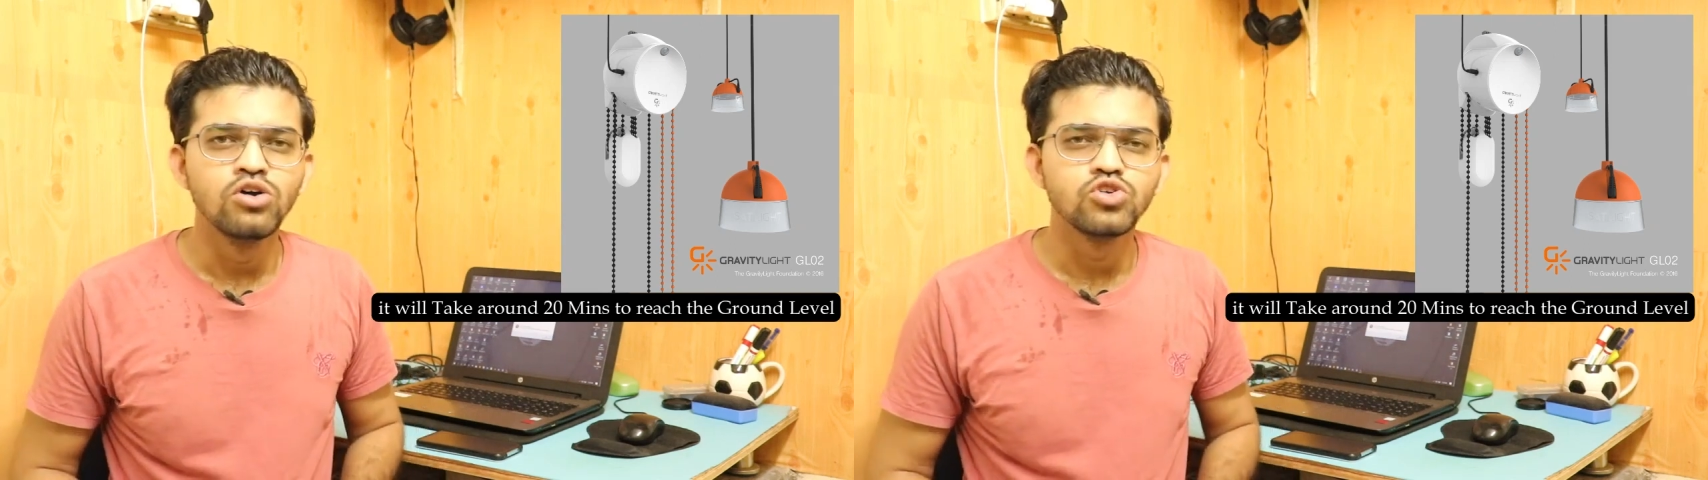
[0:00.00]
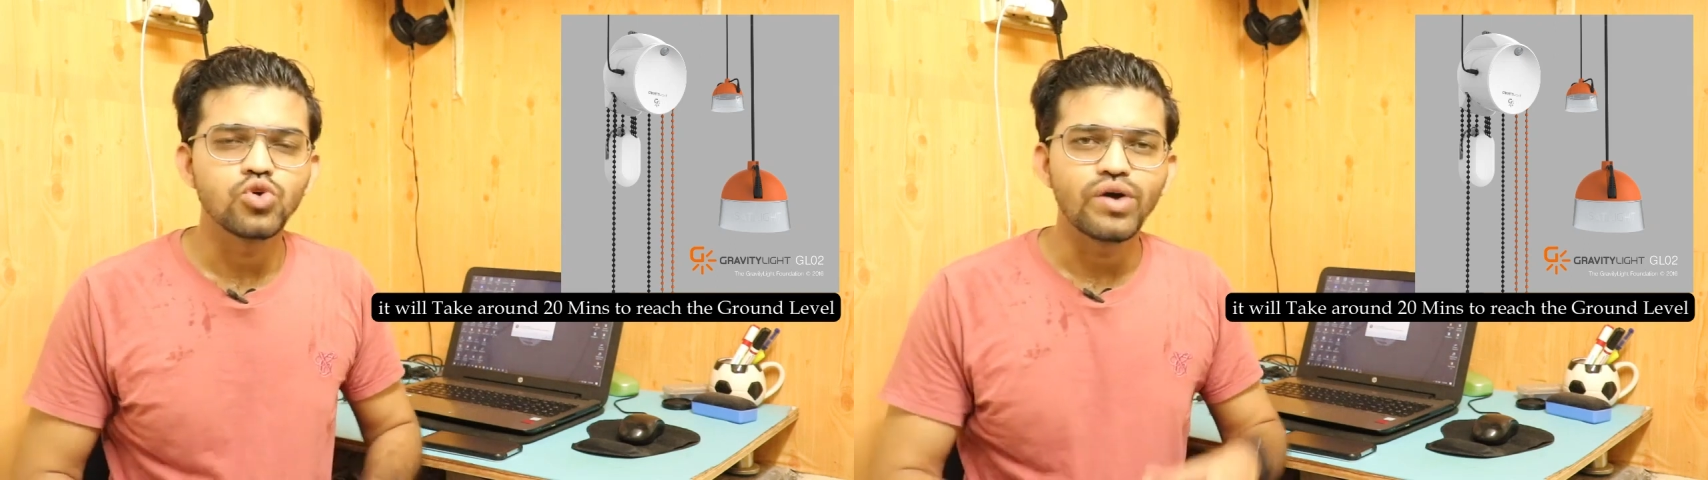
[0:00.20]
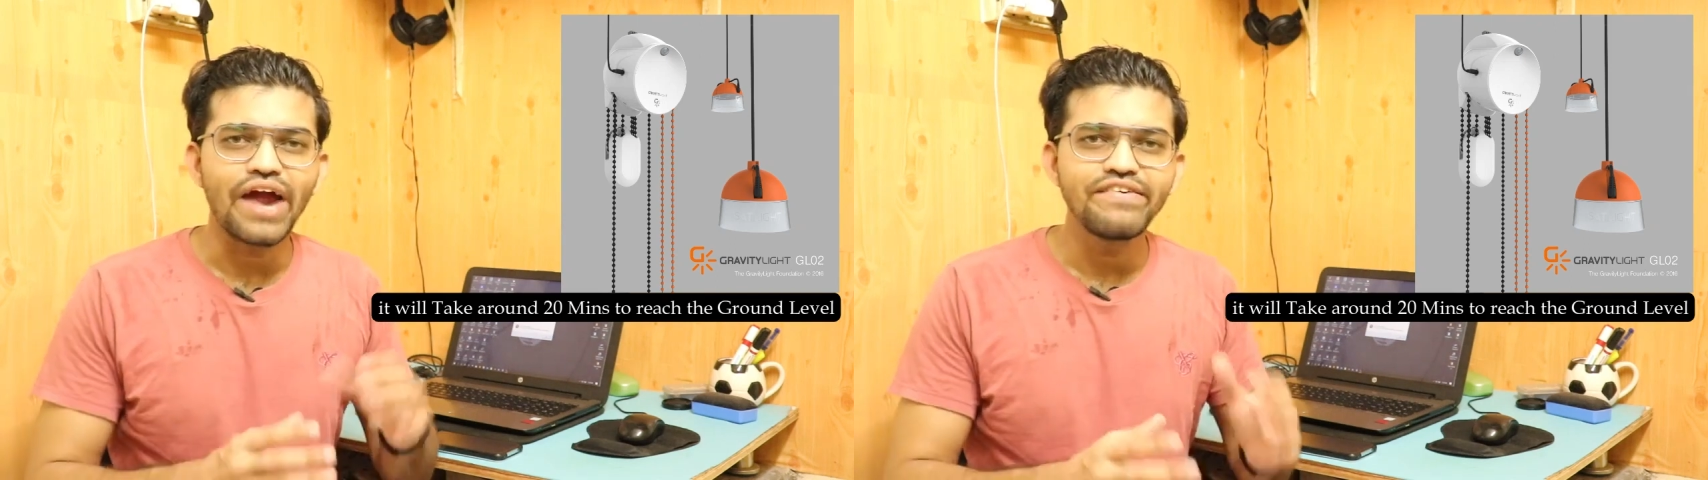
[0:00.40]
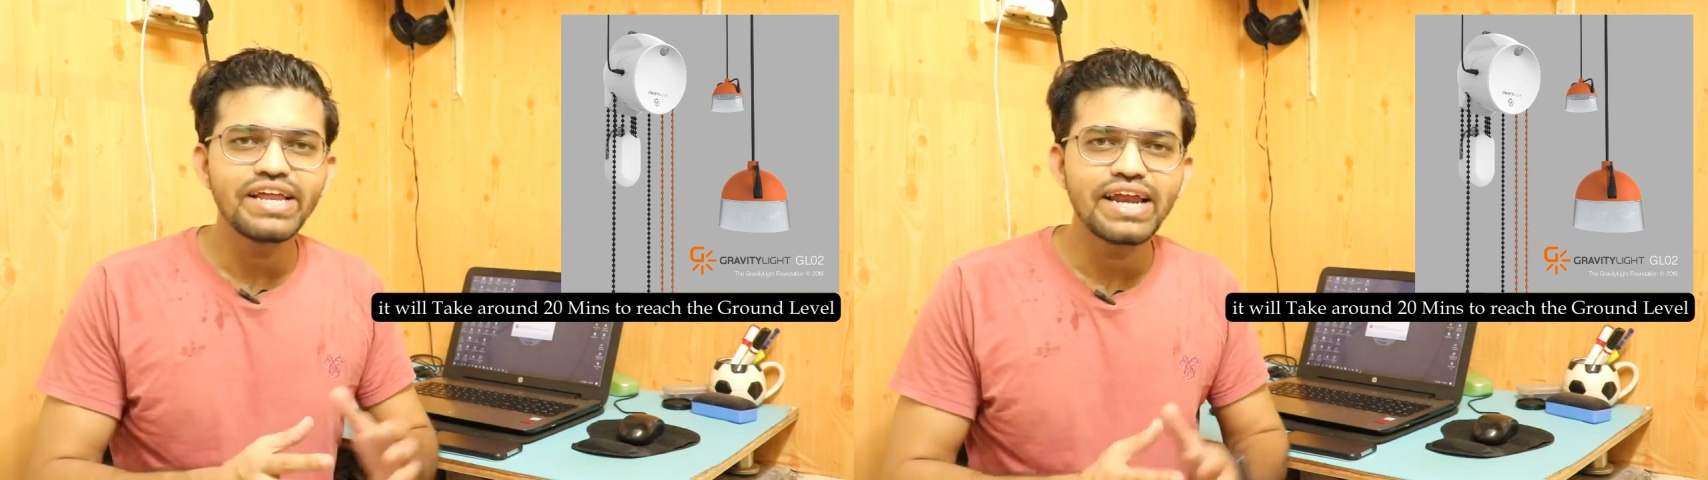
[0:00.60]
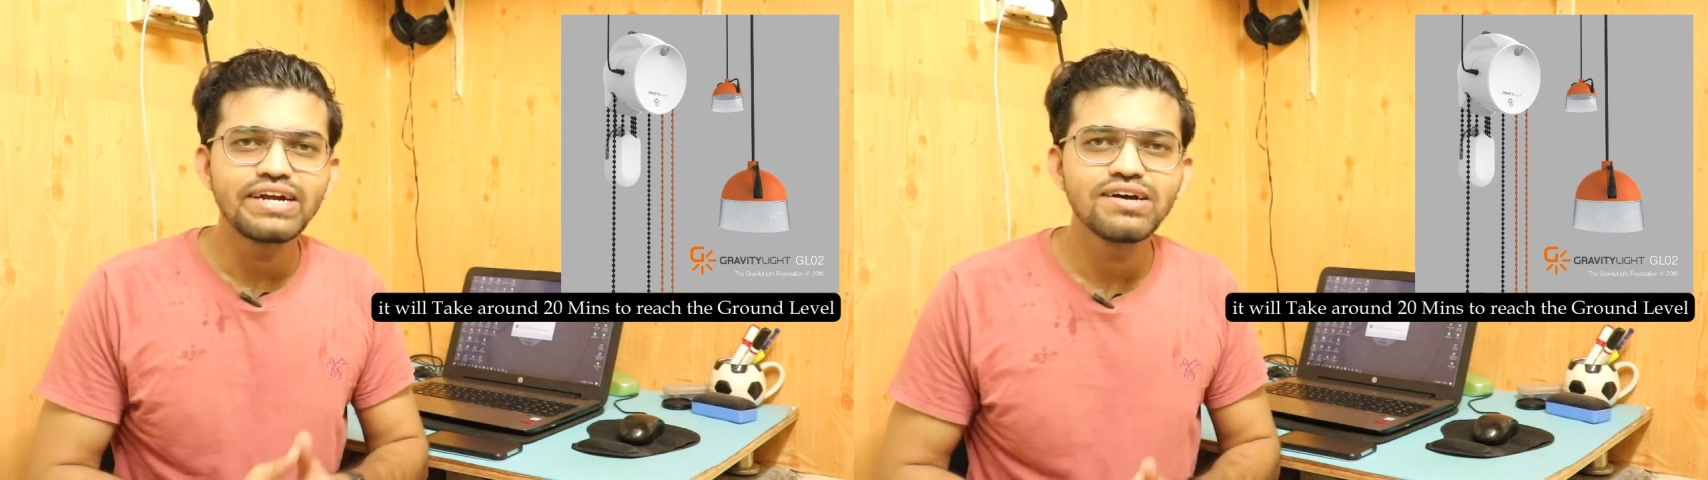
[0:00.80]
So
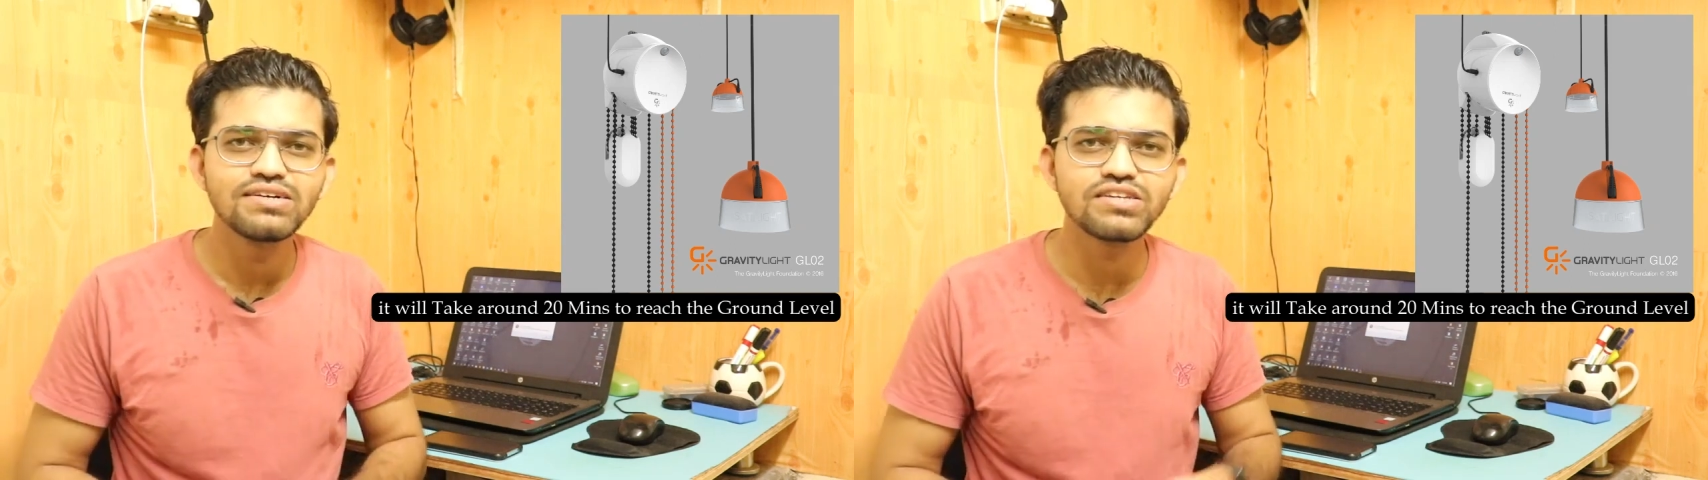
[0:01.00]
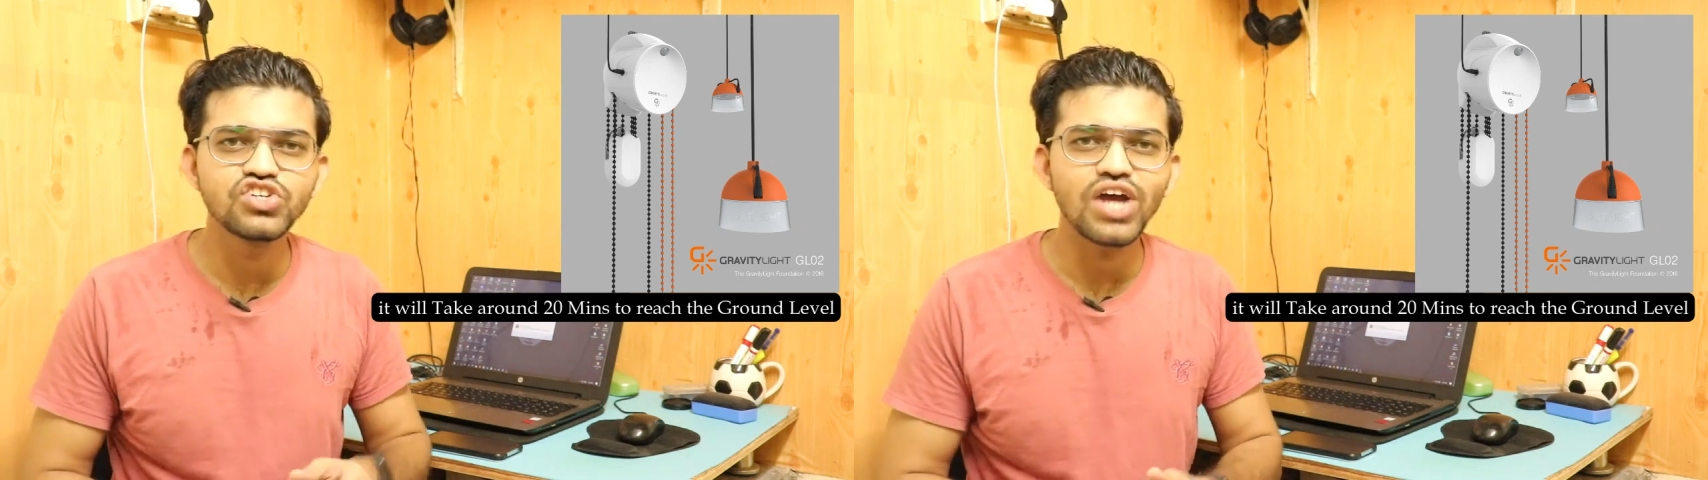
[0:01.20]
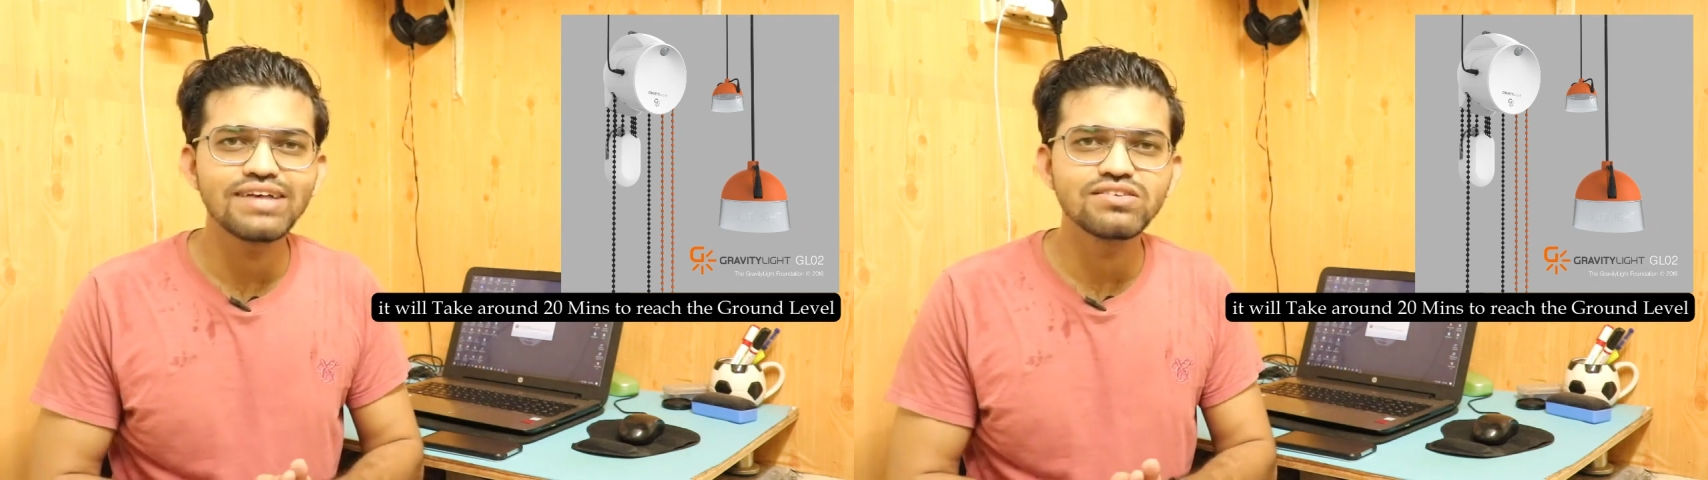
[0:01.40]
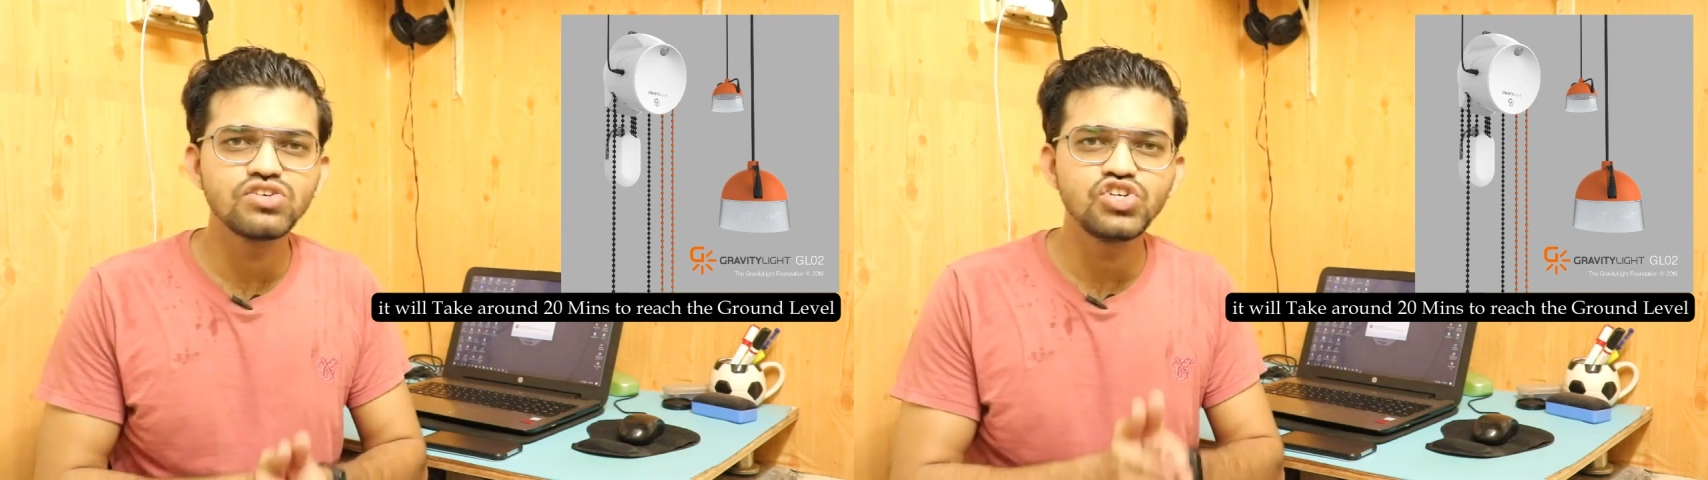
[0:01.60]
gravity light such as the